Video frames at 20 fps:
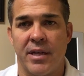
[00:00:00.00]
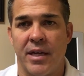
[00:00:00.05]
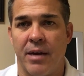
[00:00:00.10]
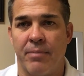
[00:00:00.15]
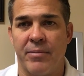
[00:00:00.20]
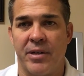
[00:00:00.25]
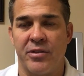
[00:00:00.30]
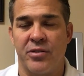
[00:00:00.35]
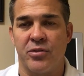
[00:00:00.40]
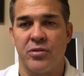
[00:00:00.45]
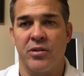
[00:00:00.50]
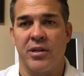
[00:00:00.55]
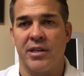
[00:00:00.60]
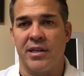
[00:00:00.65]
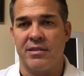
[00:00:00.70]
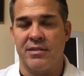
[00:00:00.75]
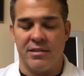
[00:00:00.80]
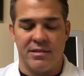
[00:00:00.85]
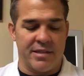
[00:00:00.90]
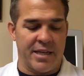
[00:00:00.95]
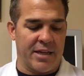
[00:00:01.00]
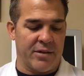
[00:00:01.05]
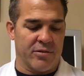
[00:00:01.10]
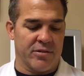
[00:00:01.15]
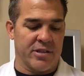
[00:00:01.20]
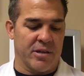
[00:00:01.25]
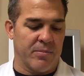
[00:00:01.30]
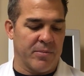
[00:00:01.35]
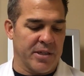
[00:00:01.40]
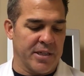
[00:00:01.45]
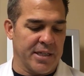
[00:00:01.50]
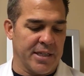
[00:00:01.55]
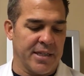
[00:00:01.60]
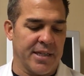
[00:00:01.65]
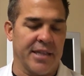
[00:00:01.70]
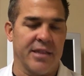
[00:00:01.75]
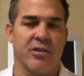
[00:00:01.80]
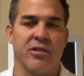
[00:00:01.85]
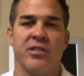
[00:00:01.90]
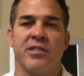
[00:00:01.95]
I'm not sure, I guess the state or somebody,
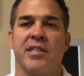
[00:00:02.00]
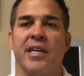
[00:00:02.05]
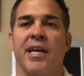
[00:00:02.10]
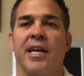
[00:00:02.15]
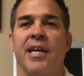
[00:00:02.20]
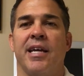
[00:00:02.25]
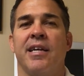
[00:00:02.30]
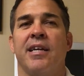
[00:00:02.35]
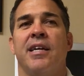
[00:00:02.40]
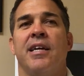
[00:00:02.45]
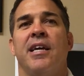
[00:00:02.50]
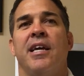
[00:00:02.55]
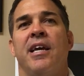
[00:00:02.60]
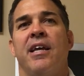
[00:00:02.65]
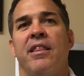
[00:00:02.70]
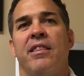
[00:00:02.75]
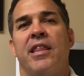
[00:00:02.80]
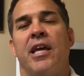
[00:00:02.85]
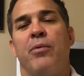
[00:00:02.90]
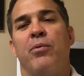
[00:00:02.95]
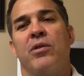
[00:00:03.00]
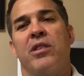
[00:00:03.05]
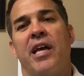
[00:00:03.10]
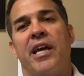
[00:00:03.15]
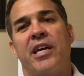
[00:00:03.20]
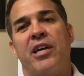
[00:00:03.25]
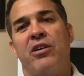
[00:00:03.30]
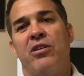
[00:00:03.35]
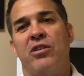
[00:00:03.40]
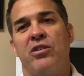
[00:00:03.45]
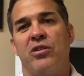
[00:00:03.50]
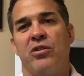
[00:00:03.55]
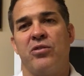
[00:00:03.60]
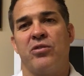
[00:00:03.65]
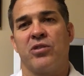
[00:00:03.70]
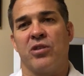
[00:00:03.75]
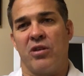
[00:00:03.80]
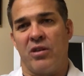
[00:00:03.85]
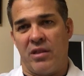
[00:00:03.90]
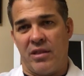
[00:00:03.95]
and they're saying they would like you to do
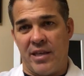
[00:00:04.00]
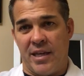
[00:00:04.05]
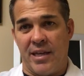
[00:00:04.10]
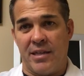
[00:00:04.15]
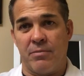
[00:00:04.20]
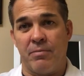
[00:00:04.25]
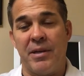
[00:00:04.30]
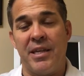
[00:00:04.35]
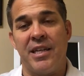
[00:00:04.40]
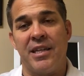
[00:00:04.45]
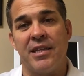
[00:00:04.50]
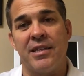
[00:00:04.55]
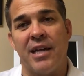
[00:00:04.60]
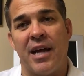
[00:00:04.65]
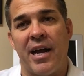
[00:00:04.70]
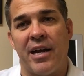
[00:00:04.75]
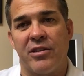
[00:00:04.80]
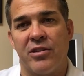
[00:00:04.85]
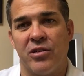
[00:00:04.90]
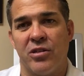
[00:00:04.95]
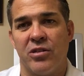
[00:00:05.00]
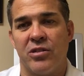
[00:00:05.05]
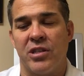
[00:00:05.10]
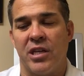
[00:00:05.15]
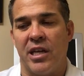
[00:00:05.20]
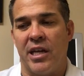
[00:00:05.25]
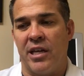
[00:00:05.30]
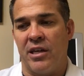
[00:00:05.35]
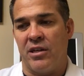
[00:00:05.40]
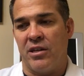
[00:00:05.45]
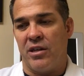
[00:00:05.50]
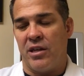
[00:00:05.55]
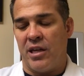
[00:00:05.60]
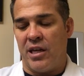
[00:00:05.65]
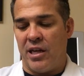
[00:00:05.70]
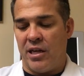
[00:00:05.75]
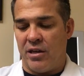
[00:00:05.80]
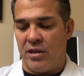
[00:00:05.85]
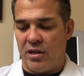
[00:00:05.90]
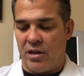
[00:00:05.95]
certain things, meaning the doctors, in,
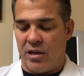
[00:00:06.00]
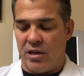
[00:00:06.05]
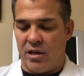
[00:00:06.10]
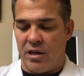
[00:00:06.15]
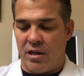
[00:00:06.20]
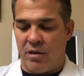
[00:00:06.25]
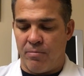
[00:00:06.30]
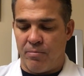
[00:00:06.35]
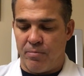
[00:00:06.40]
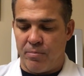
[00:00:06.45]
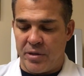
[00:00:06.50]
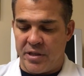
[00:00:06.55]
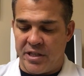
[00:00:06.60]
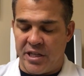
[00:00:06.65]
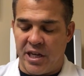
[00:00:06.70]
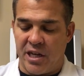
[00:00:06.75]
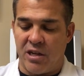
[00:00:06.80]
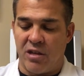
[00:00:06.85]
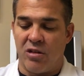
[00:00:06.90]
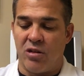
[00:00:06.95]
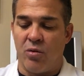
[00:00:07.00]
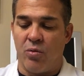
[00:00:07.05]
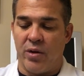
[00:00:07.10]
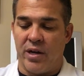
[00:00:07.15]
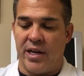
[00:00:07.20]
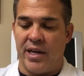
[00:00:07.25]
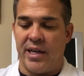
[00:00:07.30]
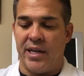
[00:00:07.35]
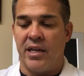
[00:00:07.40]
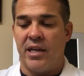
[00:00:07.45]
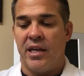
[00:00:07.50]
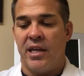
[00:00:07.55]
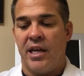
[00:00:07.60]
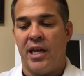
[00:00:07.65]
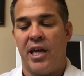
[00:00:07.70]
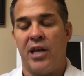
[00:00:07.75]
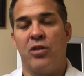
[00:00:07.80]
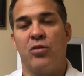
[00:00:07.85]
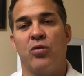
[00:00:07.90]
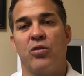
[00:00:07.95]
in a particular way
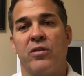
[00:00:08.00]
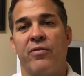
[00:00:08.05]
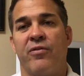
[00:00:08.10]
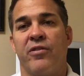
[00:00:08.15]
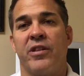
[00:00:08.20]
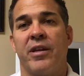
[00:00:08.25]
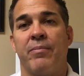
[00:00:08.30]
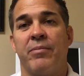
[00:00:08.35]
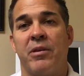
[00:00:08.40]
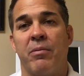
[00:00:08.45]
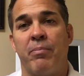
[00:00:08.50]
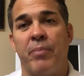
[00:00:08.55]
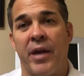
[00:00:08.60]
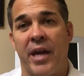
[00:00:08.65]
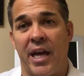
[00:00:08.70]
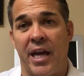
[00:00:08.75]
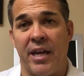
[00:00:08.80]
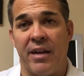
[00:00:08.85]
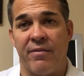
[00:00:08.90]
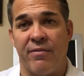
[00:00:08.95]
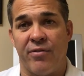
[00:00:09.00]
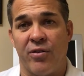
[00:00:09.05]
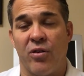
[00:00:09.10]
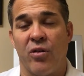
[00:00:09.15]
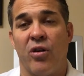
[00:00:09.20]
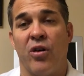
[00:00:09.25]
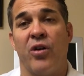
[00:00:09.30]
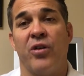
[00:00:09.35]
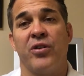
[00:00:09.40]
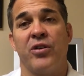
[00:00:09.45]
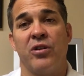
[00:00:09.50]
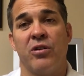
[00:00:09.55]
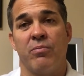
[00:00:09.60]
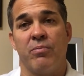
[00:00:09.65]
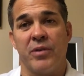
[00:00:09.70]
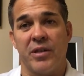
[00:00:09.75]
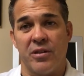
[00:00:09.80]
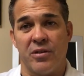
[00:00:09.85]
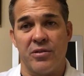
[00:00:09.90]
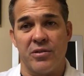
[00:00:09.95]
in order for them to pay for all your
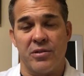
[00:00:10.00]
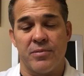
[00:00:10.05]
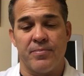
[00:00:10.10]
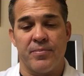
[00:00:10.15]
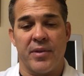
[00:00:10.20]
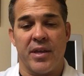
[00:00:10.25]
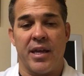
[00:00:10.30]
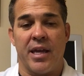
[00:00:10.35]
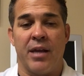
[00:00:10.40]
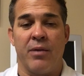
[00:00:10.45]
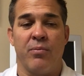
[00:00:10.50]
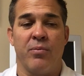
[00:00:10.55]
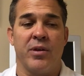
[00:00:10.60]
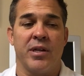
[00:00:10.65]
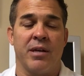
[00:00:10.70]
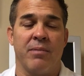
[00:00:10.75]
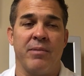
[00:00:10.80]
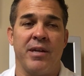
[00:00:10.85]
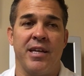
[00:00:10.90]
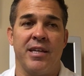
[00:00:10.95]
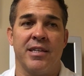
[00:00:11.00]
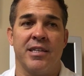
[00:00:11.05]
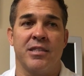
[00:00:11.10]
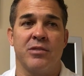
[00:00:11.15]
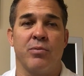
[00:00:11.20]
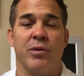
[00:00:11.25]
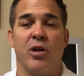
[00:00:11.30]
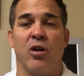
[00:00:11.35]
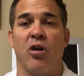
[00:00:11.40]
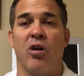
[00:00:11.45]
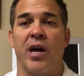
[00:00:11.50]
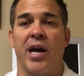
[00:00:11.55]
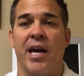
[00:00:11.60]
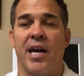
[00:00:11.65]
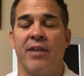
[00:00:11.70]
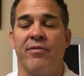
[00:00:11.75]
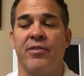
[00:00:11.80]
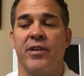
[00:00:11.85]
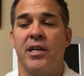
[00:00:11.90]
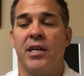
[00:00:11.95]
bills. And what I mean is we all
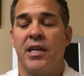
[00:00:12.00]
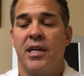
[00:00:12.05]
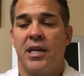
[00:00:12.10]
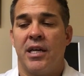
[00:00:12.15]
have